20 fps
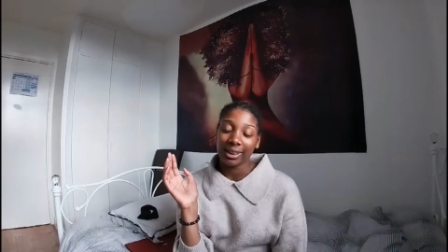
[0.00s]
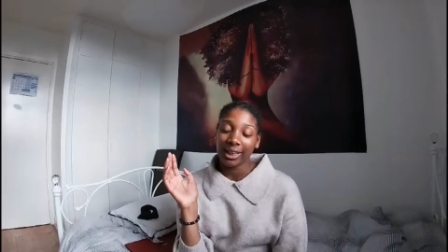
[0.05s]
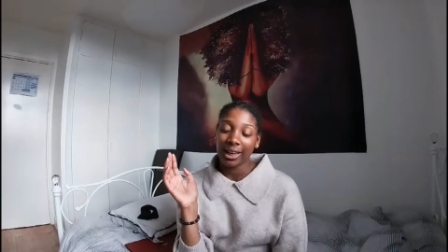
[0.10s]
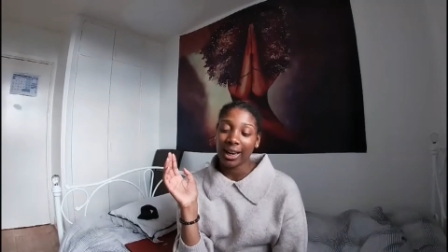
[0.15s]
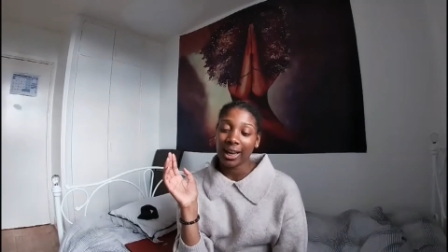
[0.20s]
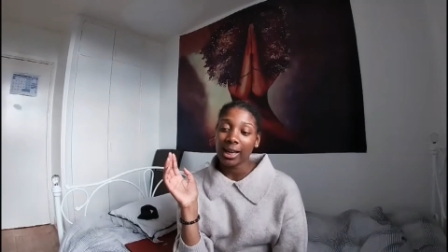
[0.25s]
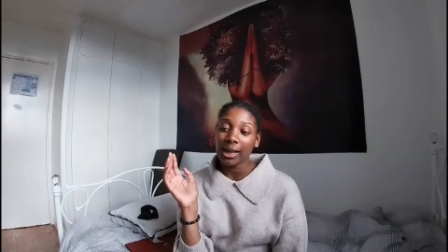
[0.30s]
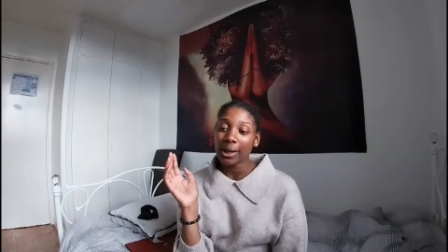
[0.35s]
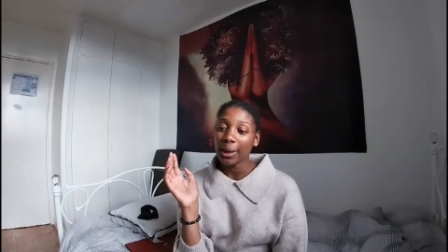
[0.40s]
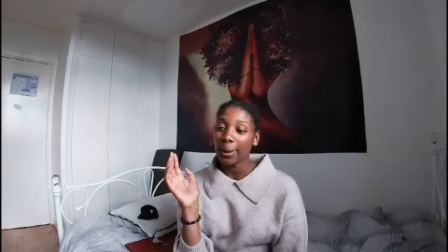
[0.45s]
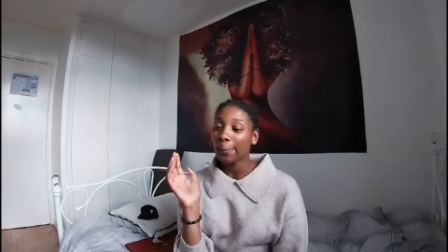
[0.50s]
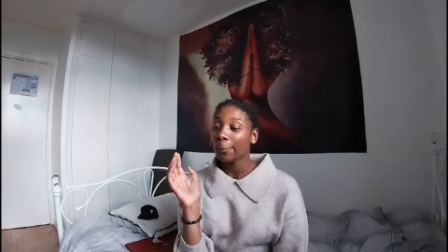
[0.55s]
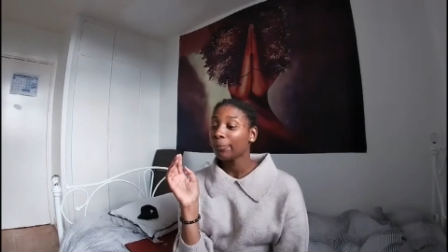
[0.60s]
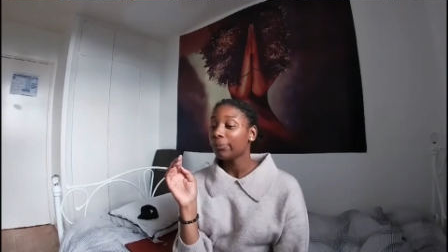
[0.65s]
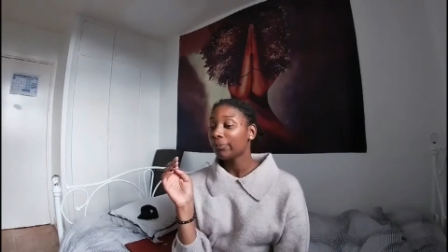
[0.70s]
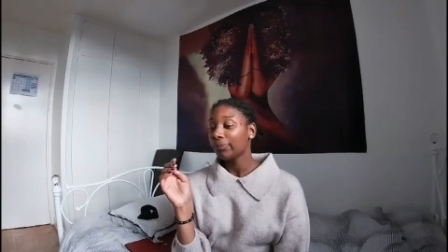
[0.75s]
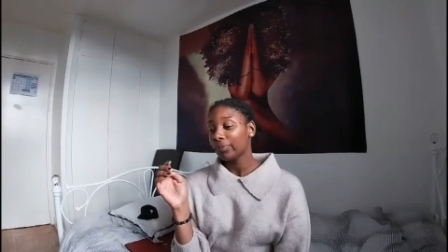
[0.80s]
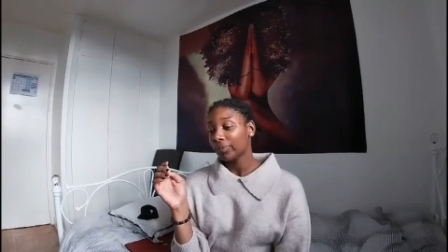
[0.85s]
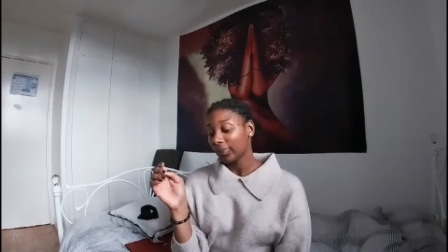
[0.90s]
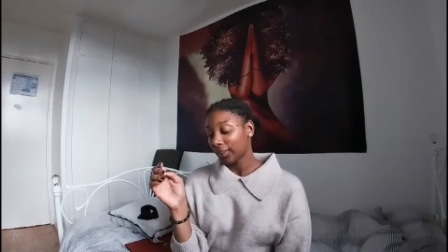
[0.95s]
yeah?
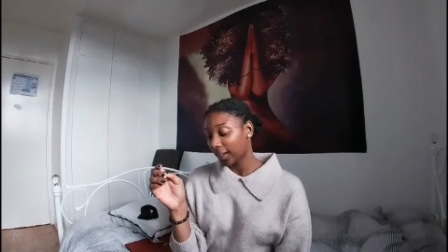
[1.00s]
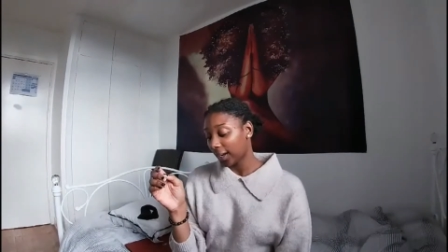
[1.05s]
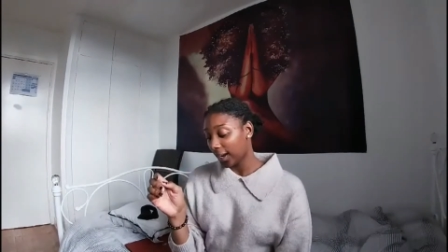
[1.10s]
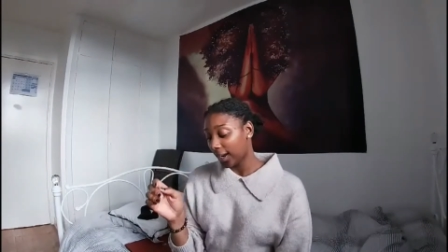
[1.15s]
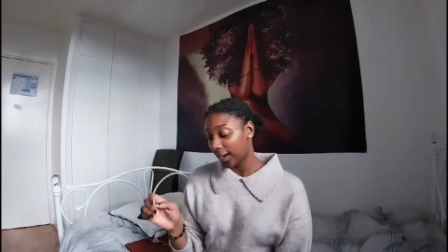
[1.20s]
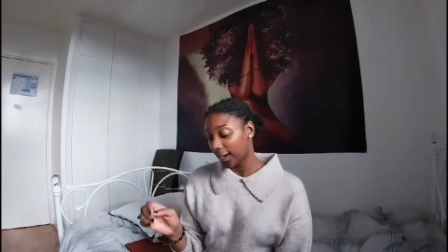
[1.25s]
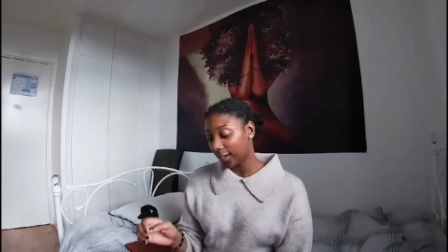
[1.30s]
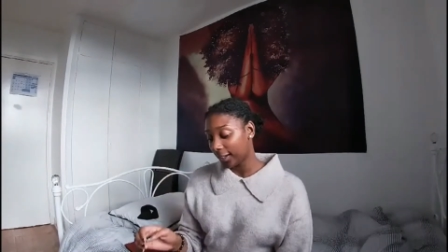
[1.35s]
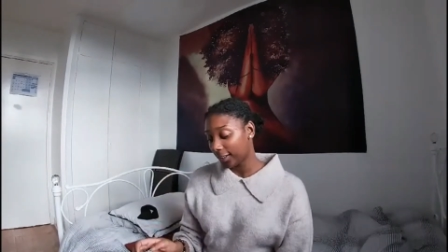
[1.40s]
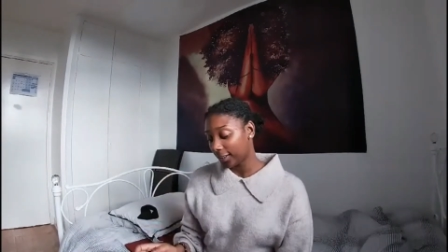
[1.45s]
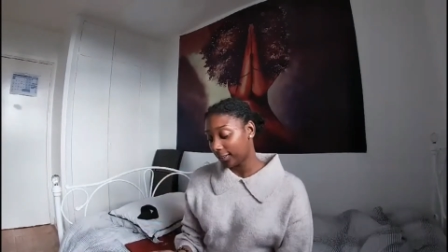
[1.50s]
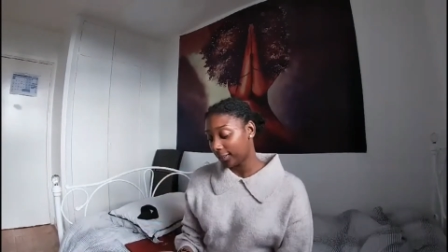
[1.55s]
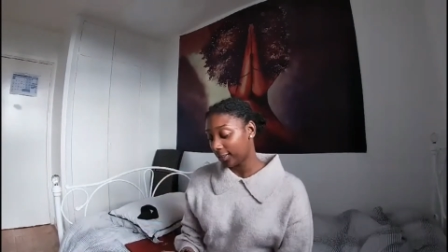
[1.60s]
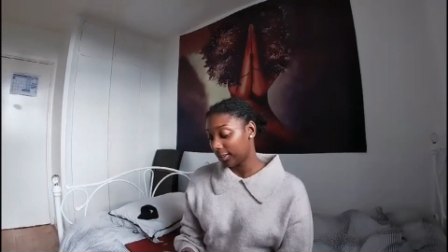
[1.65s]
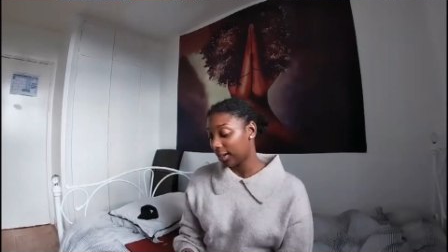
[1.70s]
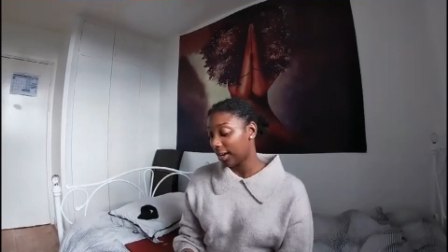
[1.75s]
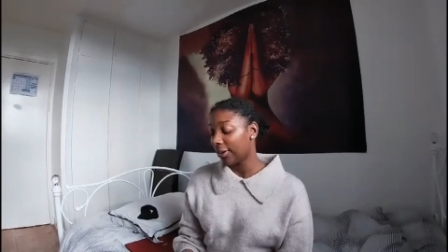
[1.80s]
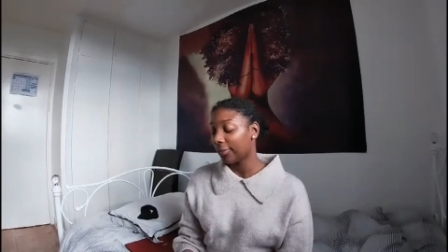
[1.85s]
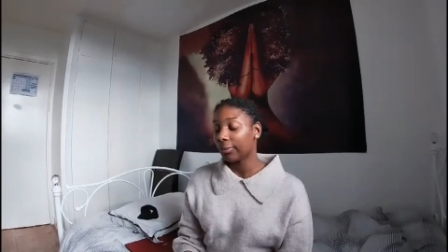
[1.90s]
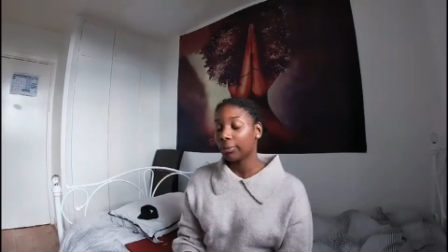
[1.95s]
And
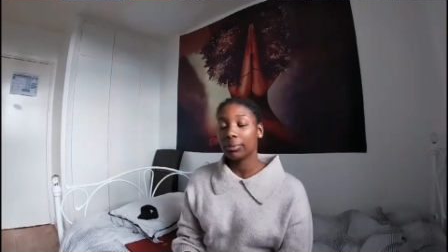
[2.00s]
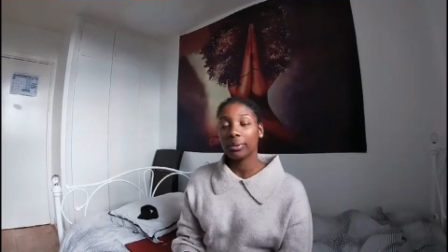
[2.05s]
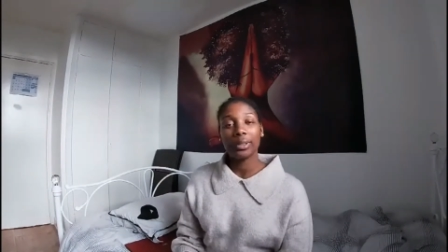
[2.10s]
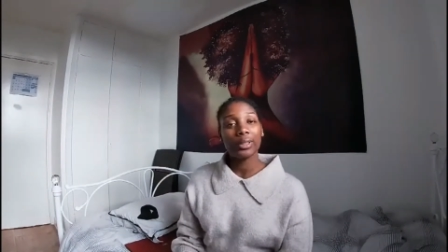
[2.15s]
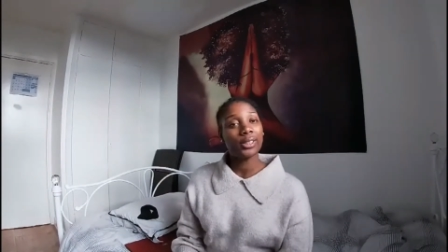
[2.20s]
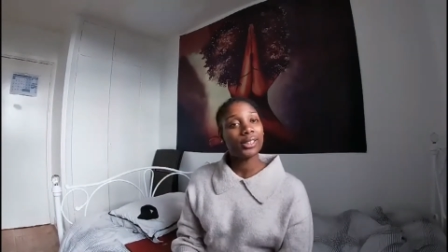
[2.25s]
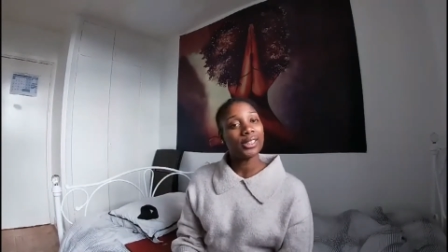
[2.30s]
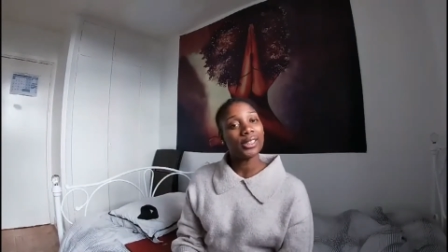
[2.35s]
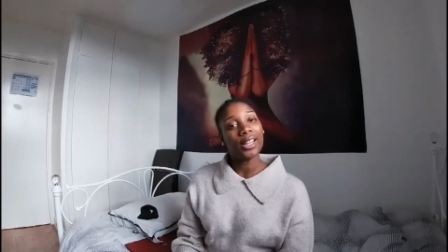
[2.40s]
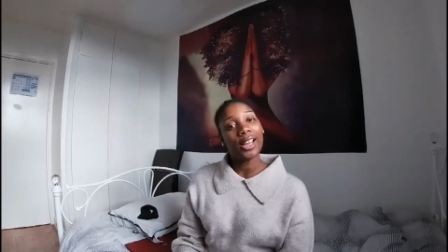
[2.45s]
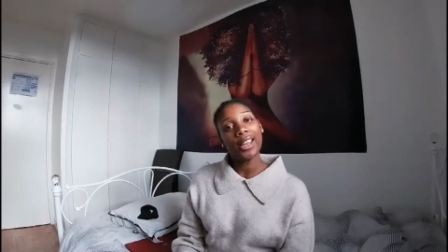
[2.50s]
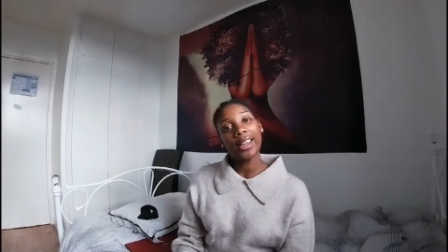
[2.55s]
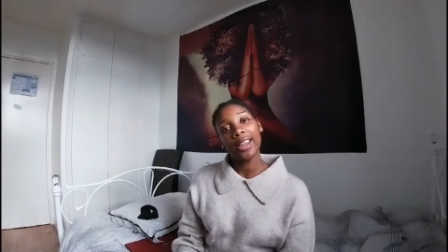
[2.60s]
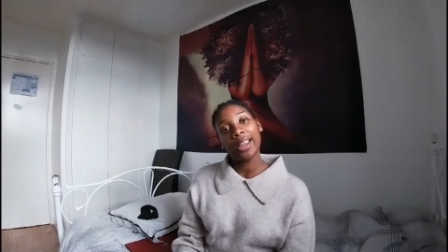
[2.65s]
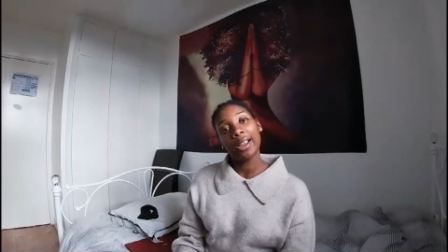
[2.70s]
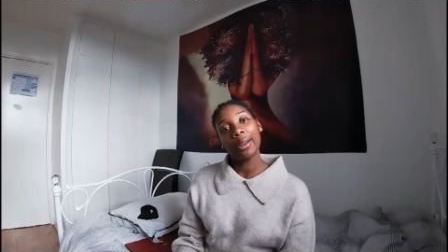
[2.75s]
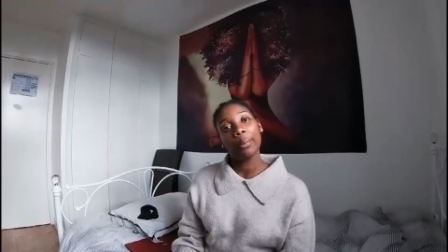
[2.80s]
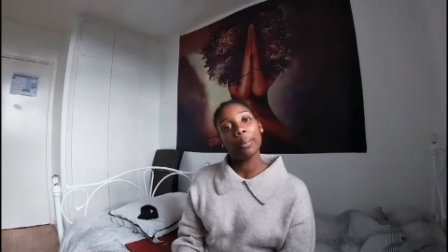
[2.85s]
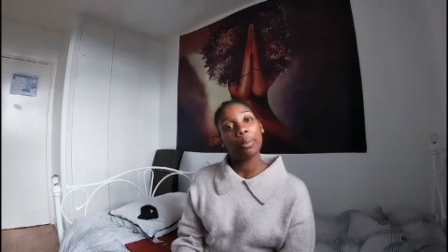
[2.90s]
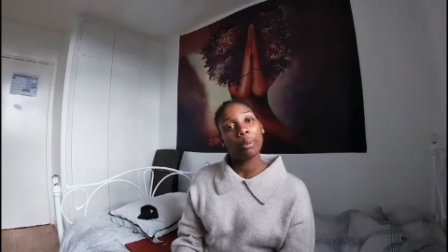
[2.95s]
everyone's saying,